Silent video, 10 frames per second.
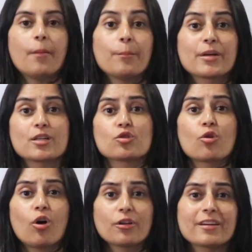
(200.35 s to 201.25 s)
Because you're
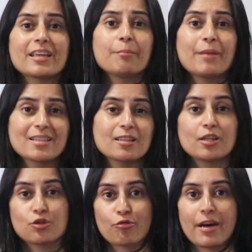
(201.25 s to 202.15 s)
already
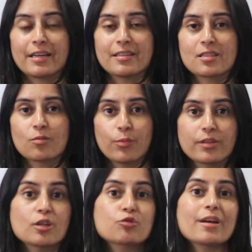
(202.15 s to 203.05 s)
mentally drained
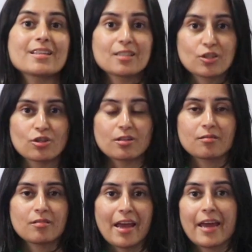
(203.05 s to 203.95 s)
with the
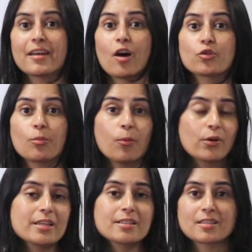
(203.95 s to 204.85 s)
transition, and now your
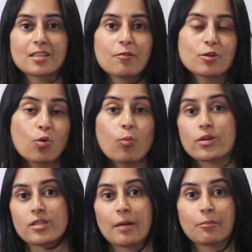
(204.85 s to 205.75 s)
body doesn't even know
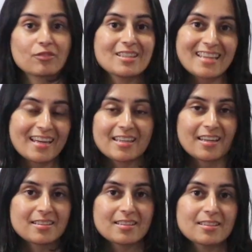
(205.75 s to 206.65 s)
what time of the day
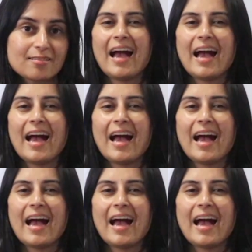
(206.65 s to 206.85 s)
it is.